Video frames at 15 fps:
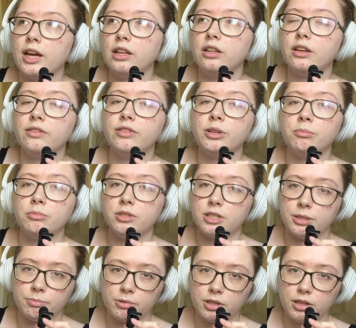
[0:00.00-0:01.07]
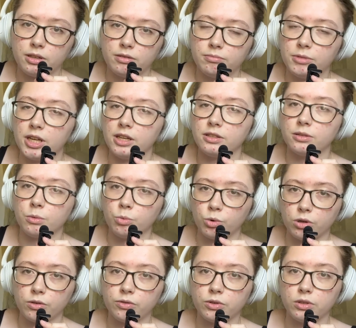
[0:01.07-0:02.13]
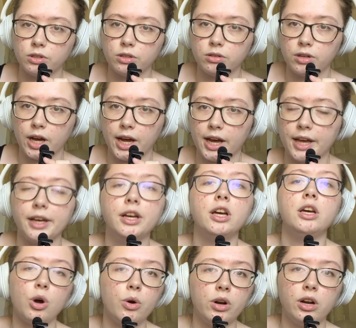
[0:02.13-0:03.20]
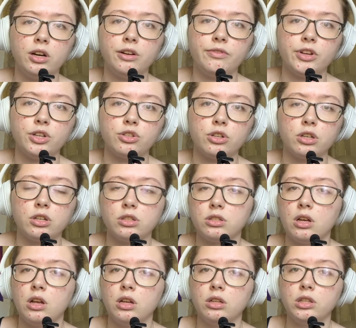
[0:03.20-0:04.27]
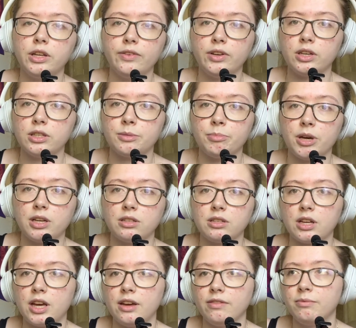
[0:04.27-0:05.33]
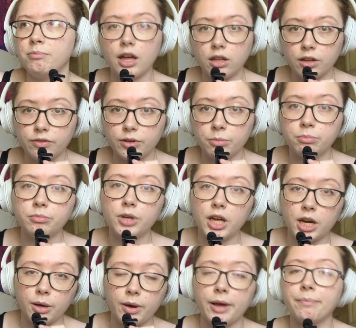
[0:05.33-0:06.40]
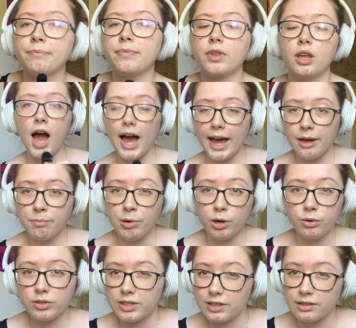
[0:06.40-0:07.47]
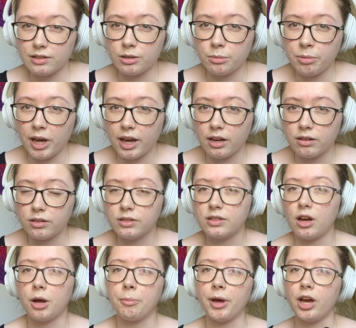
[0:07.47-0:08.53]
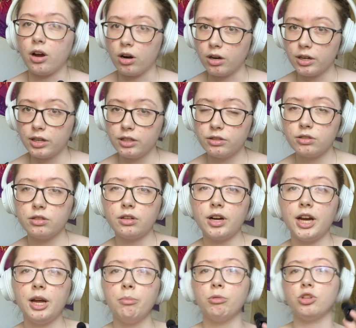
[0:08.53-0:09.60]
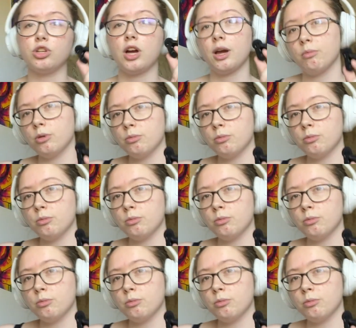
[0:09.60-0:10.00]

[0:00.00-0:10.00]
I love him deeply. He is a wonderful little guy, going on adventures, living his best life. I love him. Anyway, I post these little panels on my art Instagram, which I